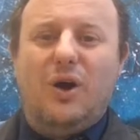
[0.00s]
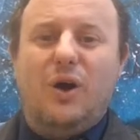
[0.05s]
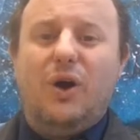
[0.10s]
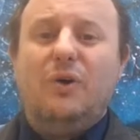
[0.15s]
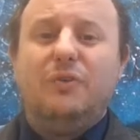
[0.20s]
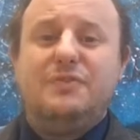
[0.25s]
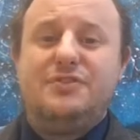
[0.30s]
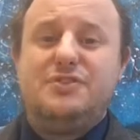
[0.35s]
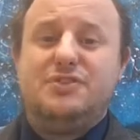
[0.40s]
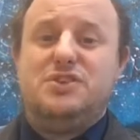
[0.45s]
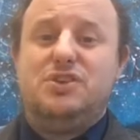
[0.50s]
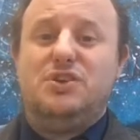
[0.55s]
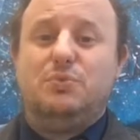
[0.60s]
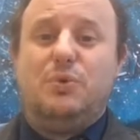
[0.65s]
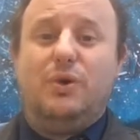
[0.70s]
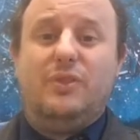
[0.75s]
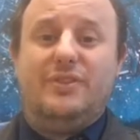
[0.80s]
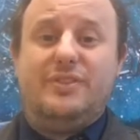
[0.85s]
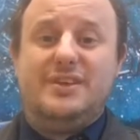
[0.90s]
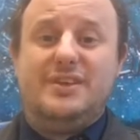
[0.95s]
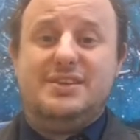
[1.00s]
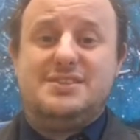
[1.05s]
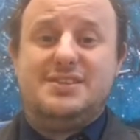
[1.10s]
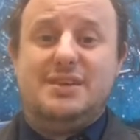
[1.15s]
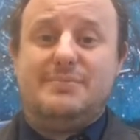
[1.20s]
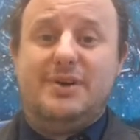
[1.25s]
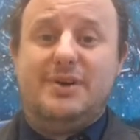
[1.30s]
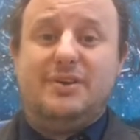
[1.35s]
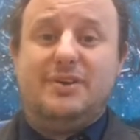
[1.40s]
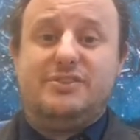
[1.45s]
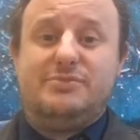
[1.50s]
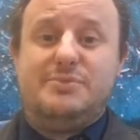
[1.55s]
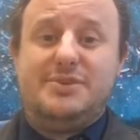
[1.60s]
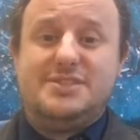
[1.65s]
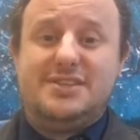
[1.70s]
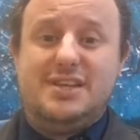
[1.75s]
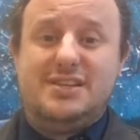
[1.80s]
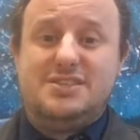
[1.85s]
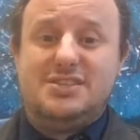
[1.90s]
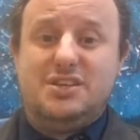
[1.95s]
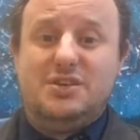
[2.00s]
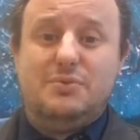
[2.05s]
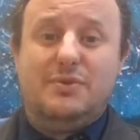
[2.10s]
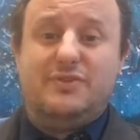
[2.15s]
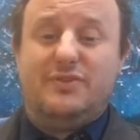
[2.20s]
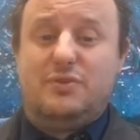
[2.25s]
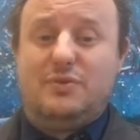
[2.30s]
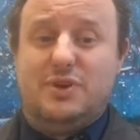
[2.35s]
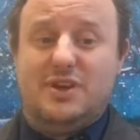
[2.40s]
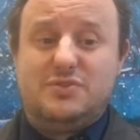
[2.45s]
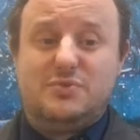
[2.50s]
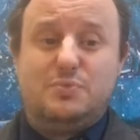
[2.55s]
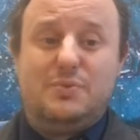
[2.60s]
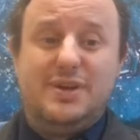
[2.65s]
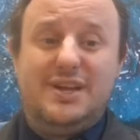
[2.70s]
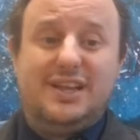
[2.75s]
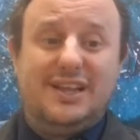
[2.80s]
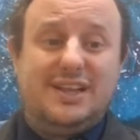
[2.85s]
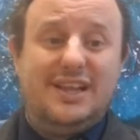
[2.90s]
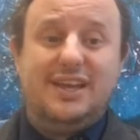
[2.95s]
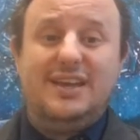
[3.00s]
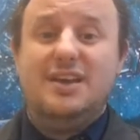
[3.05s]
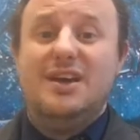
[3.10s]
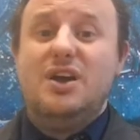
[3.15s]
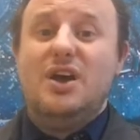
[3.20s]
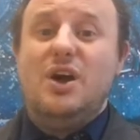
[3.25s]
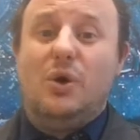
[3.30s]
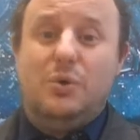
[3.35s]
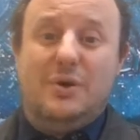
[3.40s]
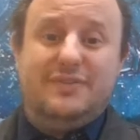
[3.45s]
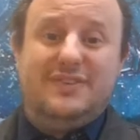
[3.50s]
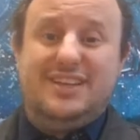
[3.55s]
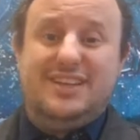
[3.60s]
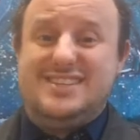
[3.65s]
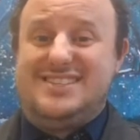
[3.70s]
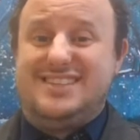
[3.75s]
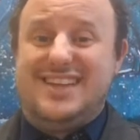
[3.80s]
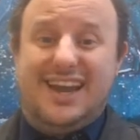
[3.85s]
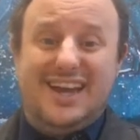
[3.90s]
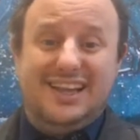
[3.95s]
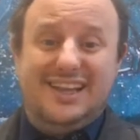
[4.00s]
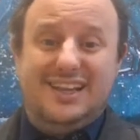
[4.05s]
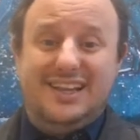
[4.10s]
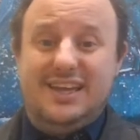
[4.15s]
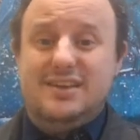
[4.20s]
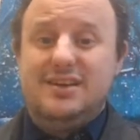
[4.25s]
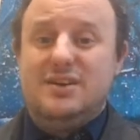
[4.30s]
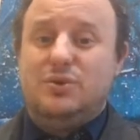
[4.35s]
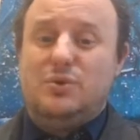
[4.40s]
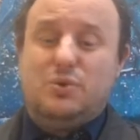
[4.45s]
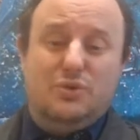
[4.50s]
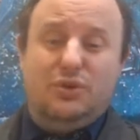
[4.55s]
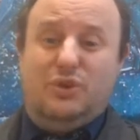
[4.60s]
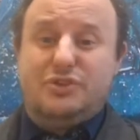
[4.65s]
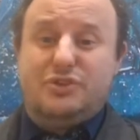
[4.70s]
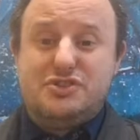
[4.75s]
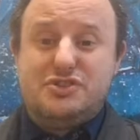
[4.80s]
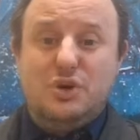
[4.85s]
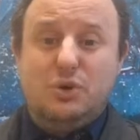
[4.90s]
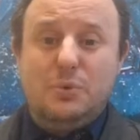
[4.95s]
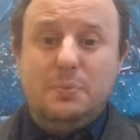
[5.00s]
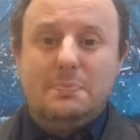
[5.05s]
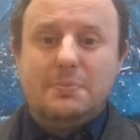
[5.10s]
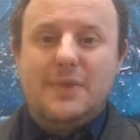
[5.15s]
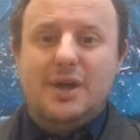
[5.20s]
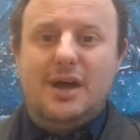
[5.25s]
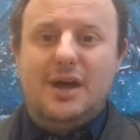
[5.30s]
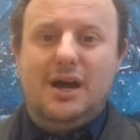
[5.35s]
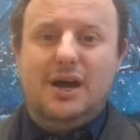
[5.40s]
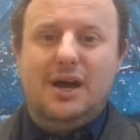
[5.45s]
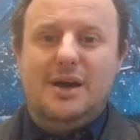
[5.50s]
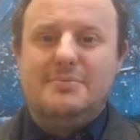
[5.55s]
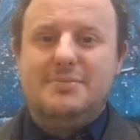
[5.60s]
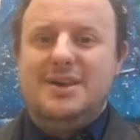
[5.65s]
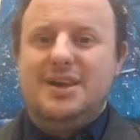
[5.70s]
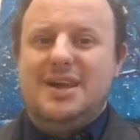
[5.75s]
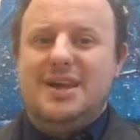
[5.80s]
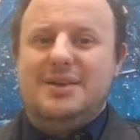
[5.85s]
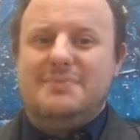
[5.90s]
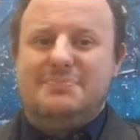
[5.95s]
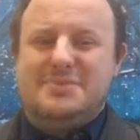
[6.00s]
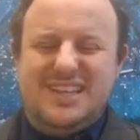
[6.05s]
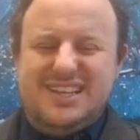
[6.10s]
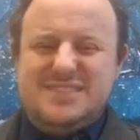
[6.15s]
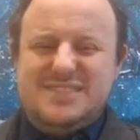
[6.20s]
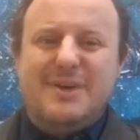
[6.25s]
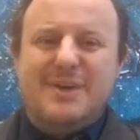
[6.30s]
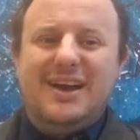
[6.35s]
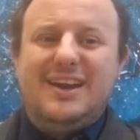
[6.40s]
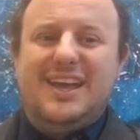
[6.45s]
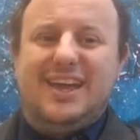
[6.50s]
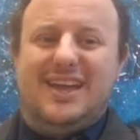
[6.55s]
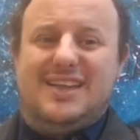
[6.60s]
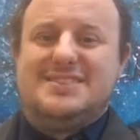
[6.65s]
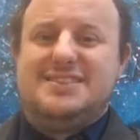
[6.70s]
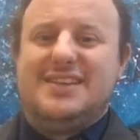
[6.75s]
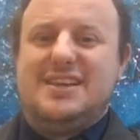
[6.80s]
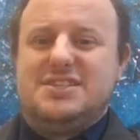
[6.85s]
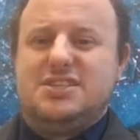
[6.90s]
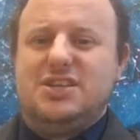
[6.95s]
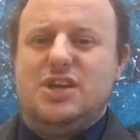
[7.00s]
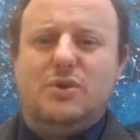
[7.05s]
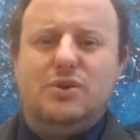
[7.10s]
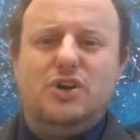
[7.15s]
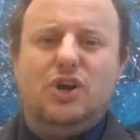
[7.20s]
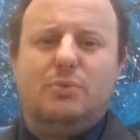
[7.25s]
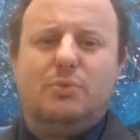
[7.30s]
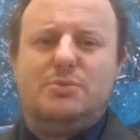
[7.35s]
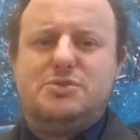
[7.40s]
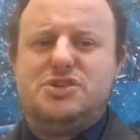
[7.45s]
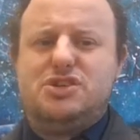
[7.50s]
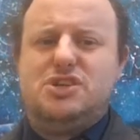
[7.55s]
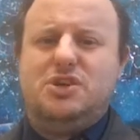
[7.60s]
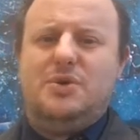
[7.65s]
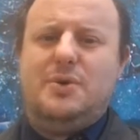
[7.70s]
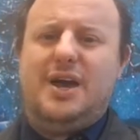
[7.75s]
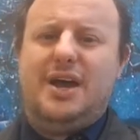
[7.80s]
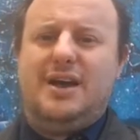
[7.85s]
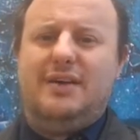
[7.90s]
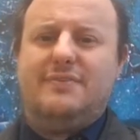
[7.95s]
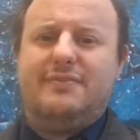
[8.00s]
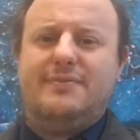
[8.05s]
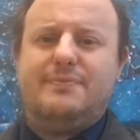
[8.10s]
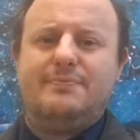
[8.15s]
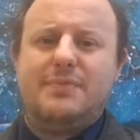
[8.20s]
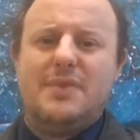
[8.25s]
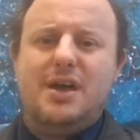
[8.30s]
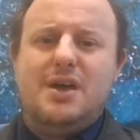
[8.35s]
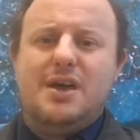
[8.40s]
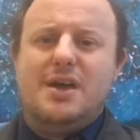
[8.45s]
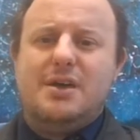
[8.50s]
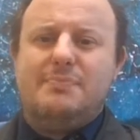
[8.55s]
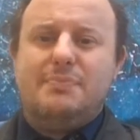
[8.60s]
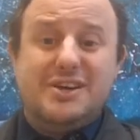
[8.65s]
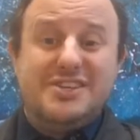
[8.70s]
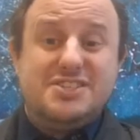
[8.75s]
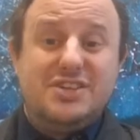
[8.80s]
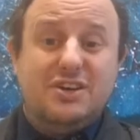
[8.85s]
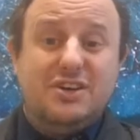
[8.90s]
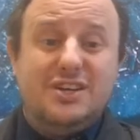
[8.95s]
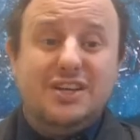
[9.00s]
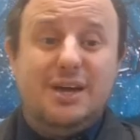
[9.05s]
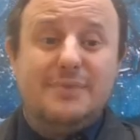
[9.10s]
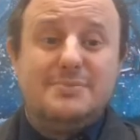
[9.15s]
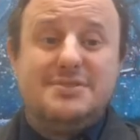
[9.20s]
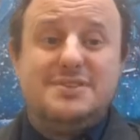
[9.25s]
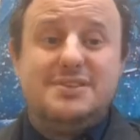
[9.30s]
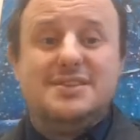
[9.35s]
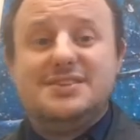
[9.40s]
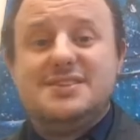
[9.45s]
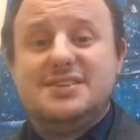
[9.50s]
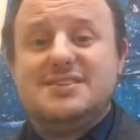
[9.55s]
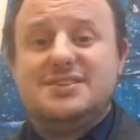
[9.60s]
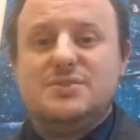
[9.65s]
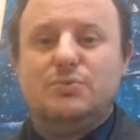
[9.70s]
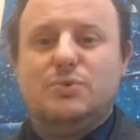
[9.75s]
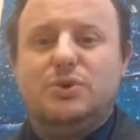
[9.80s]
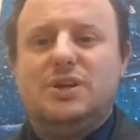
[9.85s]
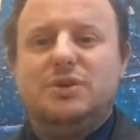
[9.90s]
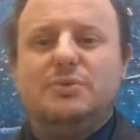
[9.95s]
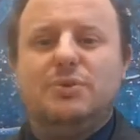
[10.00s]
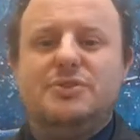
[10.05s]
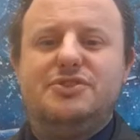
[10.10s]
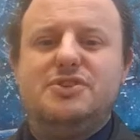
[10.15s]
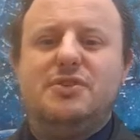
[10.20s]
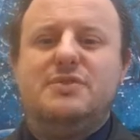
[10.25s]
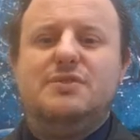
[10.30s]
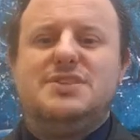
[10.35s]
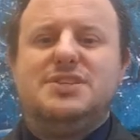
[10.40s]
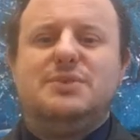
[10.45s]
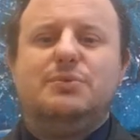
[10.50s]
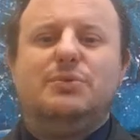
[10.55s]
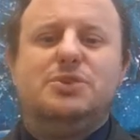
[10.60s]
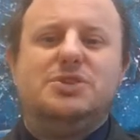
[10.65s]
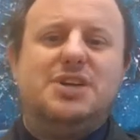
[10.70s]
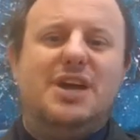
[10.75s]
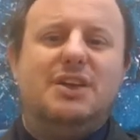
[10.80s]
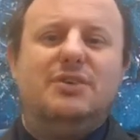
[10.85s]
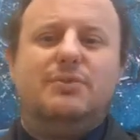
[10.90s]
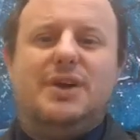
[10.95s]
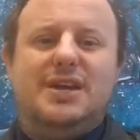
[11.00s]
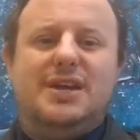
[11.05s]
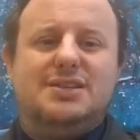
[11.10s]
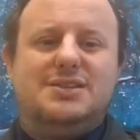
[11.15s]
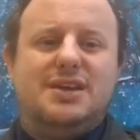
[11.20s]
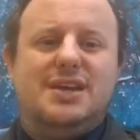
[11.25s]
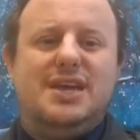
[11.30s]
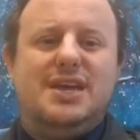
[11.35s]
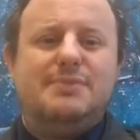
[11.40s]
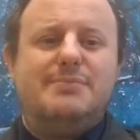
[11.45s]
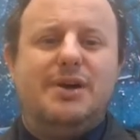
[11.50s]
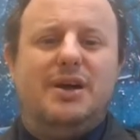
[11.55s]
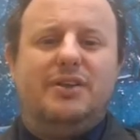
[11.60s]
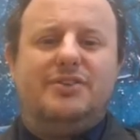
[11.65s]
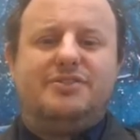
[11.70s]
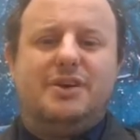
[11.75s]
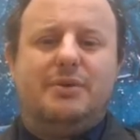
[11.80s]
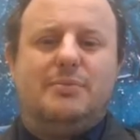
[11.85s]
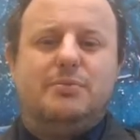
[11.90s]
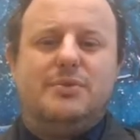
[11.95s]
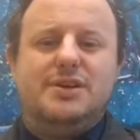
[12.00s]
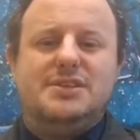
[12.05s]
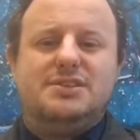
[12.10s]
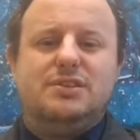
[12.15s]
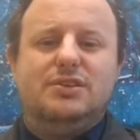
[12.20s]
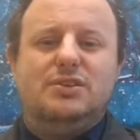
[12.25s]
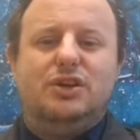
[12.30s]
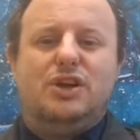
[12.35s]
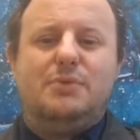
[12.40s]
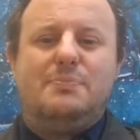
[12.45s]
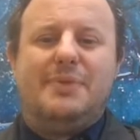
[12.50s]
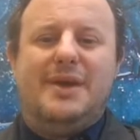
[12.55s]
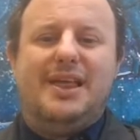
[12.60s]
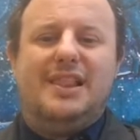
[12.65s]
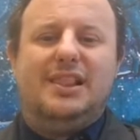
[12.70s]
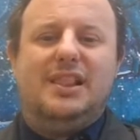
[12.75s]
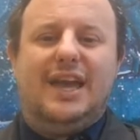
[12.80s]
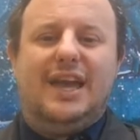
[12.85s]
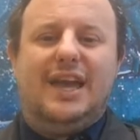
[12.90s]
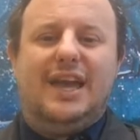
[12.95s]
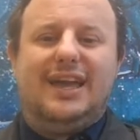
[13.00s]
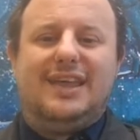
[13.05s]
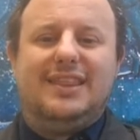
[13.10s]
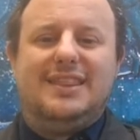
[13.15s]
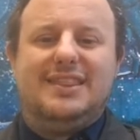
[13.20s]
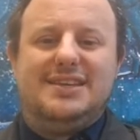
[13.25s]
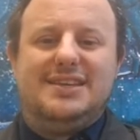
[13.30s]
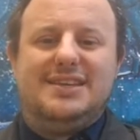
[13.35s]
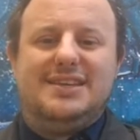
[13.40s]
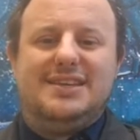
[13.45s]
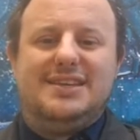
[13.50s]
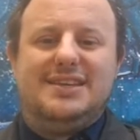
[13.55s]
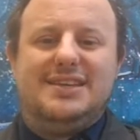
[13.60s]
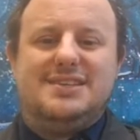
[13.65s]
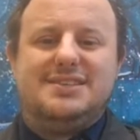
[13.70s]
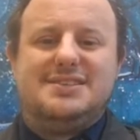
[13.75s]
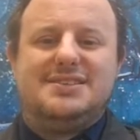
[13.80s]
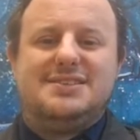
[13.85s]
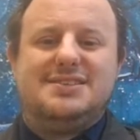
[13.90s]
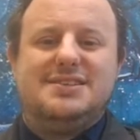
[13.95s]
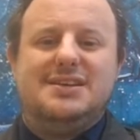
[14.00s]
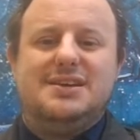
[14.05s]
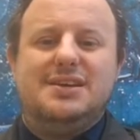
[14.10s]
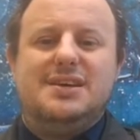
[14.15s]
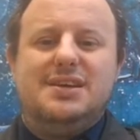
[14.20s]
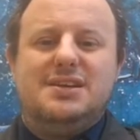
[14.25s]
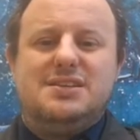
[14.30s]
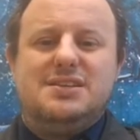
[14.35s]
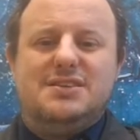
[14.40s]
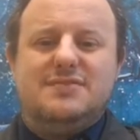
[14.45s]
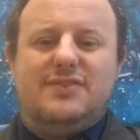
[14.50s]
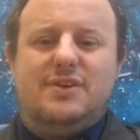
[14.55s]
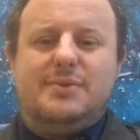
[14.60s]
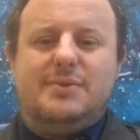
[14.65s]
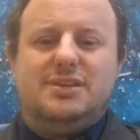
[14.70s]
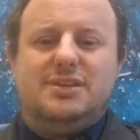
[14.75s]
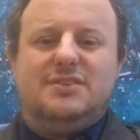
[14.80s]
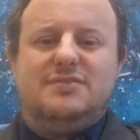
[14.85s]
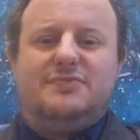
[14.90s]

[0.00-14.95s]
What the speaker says: often you want these emails to be sent to you, whether that's weekly or whether that's daily or not at all. But that's about it. That's the only option you have. By signing up to the system, what it will do is it will generate email summaries that look a bit like this. So if I make